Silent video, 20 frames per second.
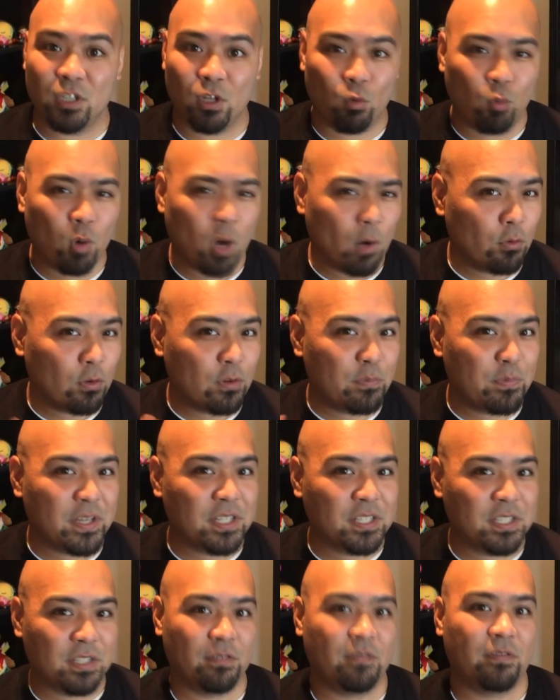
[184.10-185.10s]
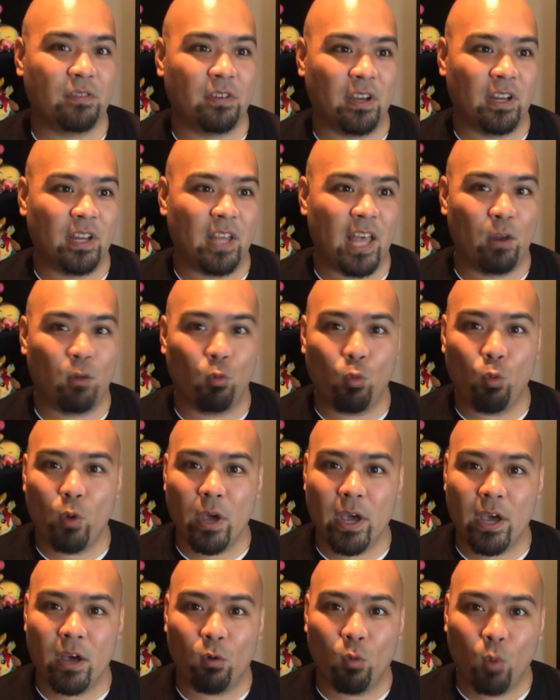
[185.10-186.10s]
You know, what would be different, and
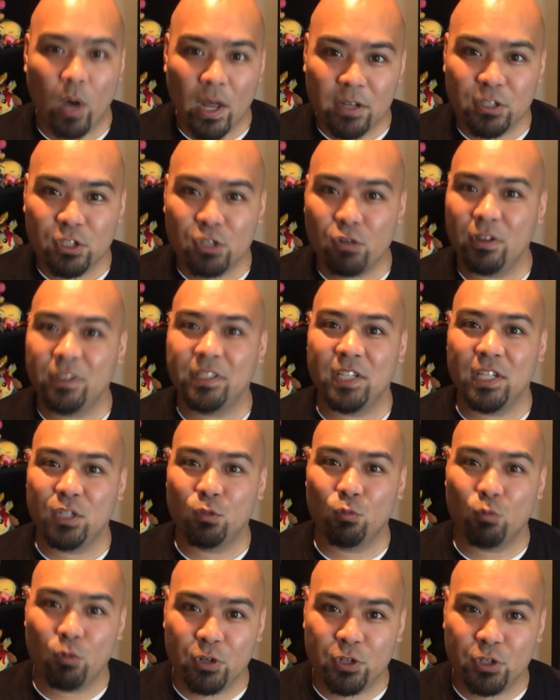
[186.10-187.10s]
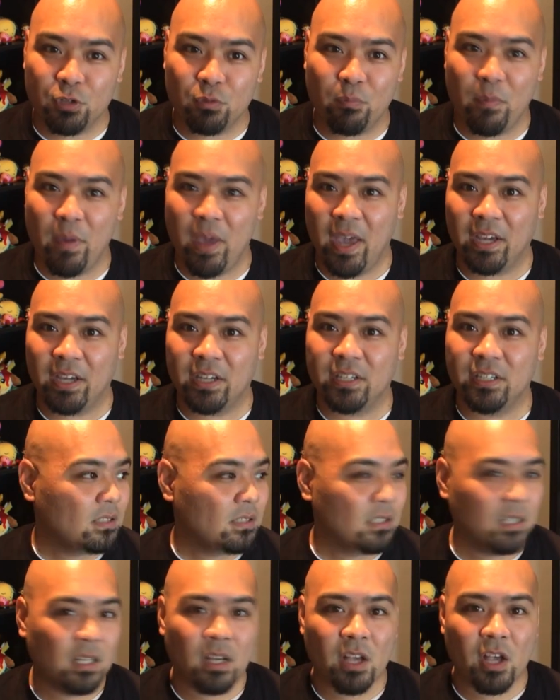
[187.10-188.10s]
what choices would you make?
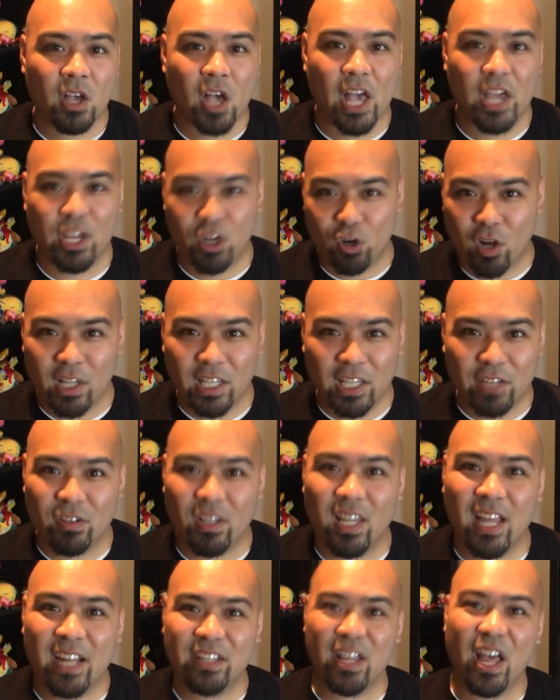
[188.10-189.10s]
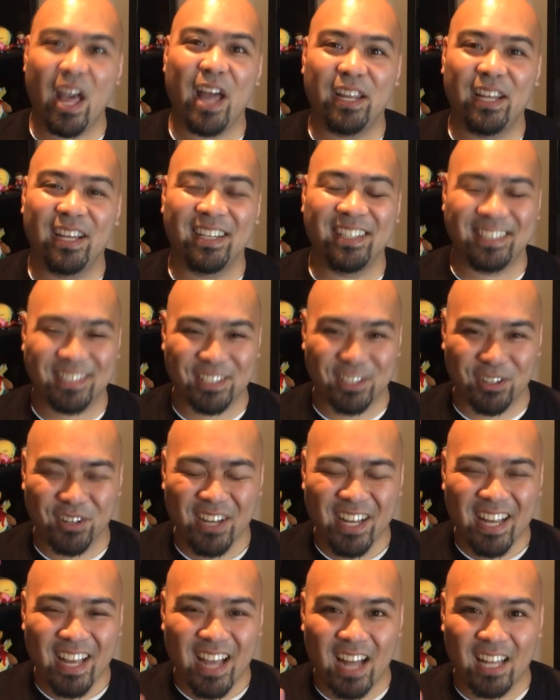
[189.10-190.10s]
And you know, I'll leave it like that. So
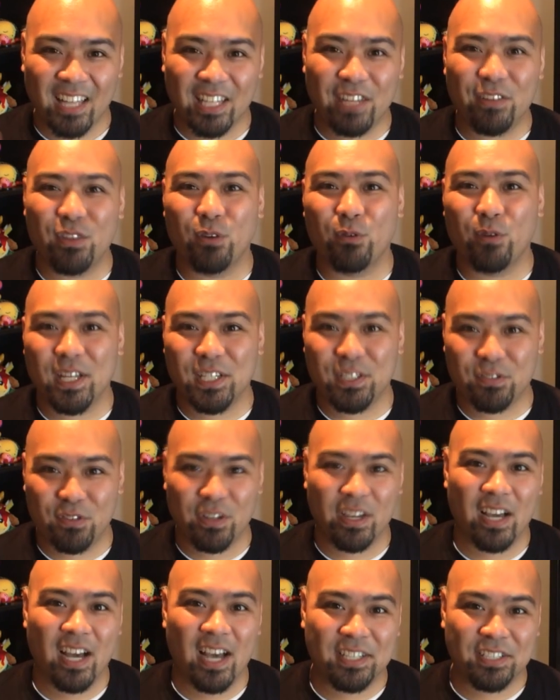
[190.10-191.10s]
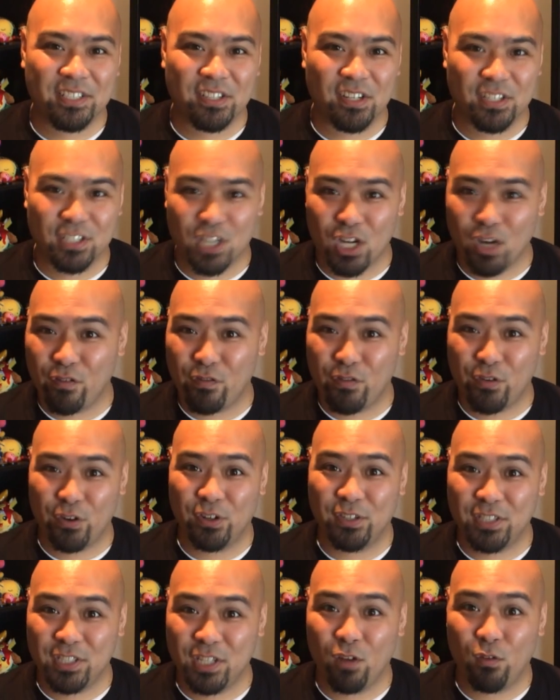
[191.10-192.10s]
I'll leave the rest for you guys to discover for
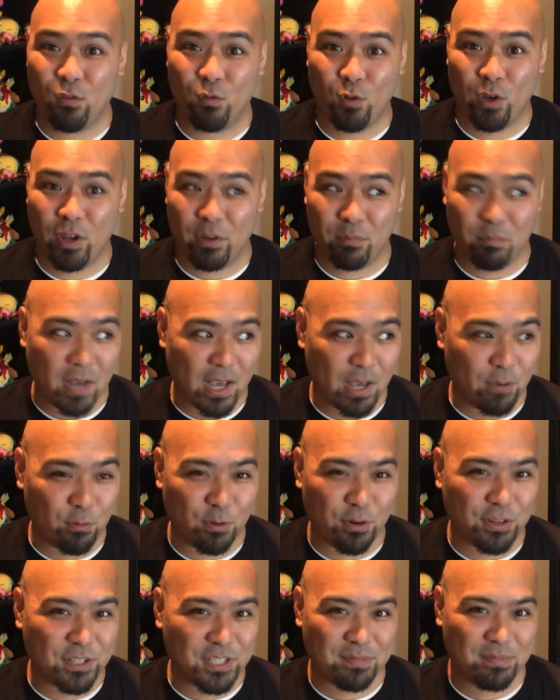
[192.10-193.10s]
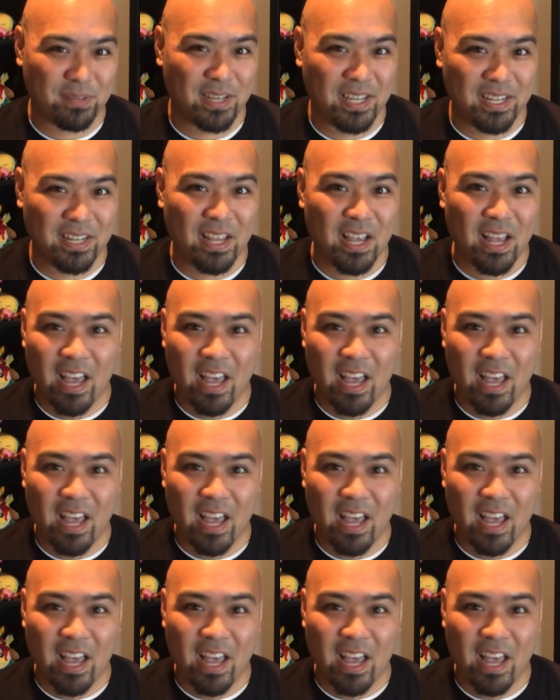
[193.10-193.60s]
yourself what my words mean.